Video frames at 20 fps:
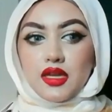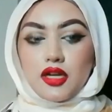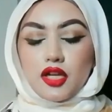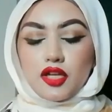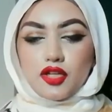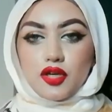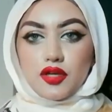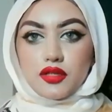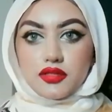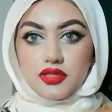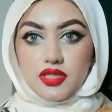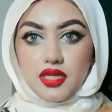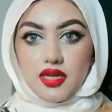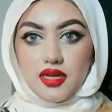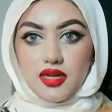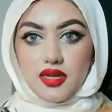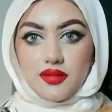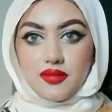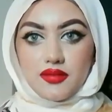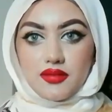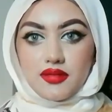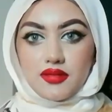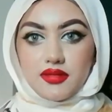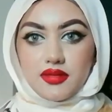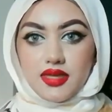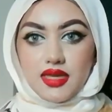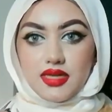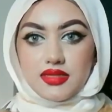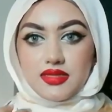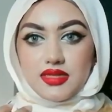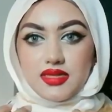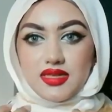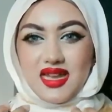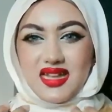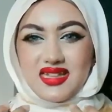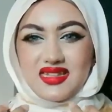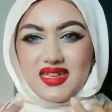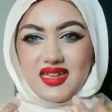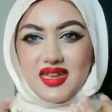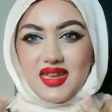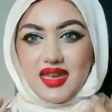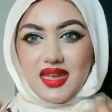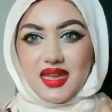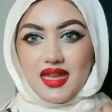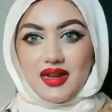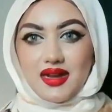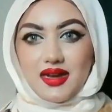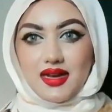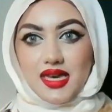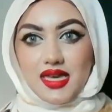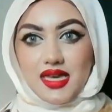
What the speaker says: not getting any air